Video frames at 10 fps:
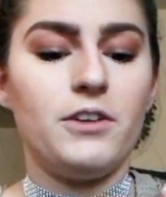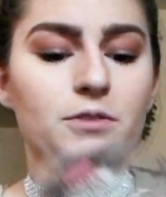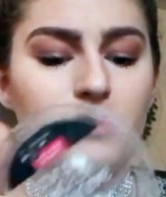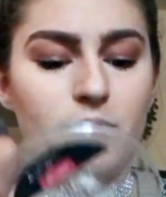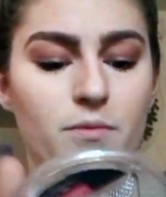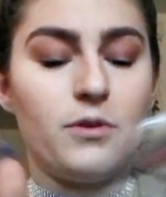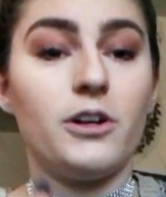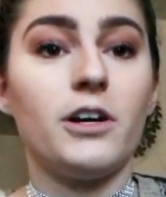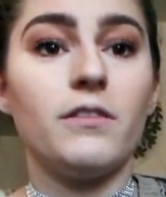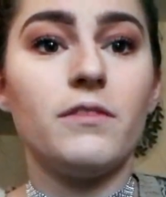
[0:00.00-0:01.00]
used
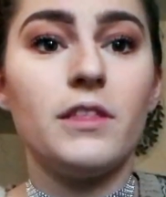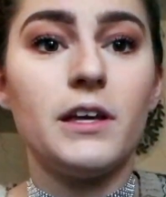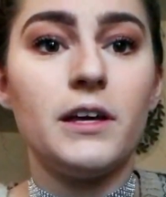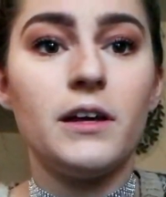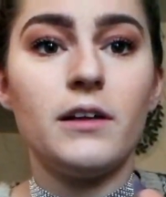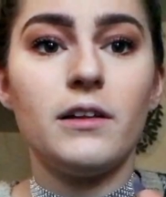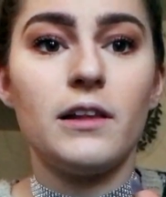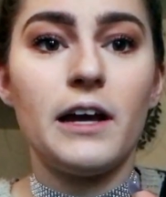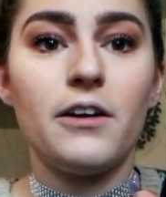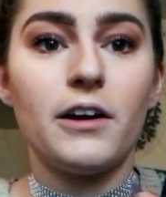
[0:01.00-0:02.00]
more of the
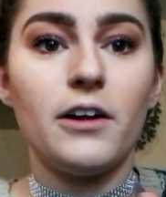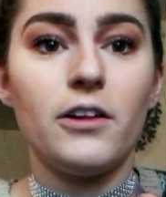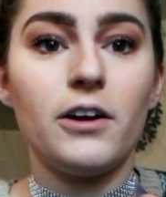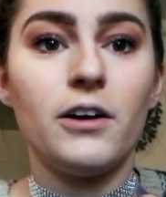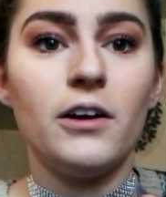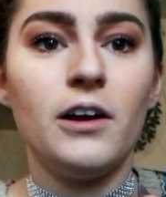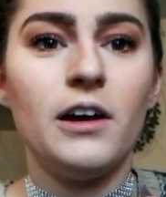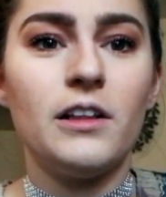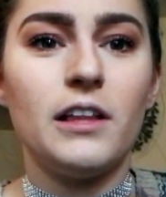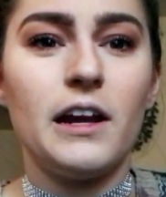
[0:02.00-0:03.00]
lighter color
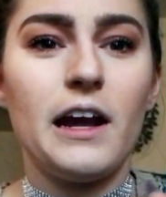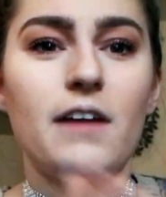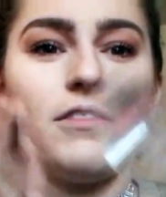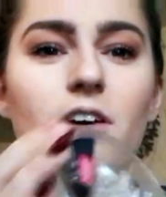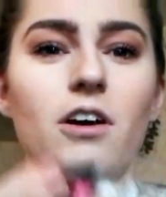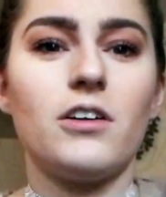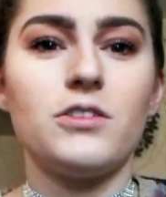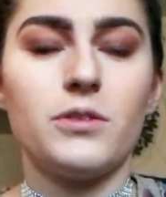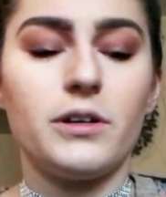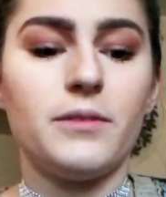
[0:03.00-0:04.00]
than I have the
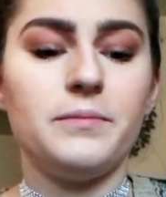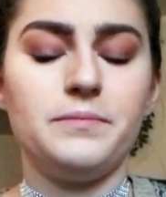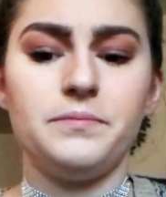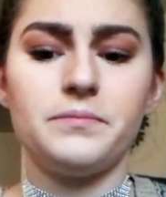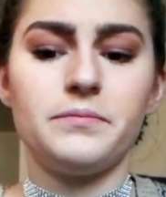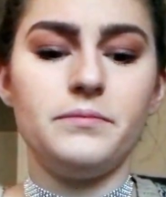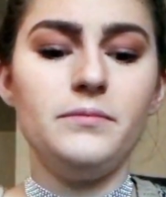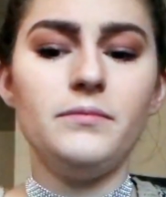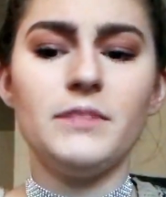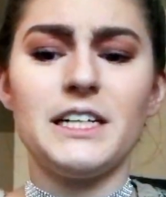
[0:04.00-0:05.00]
contour
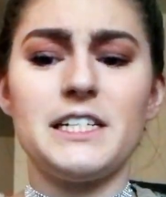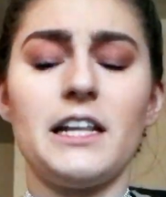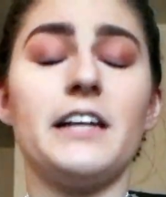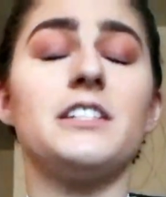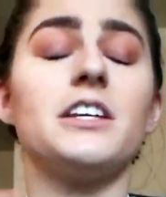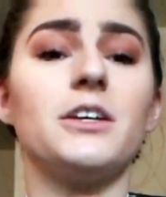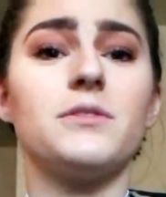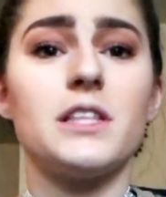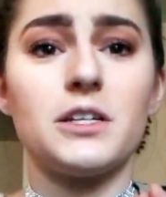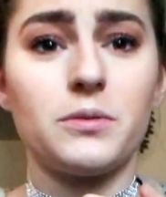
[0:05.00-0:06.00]
because I like to
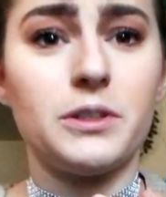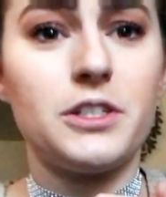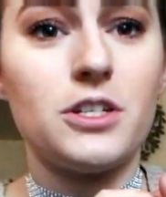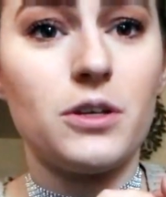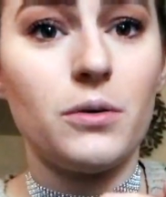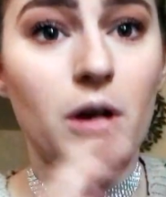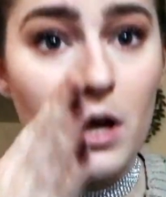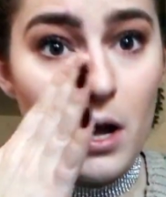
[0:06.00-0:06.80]
use this one to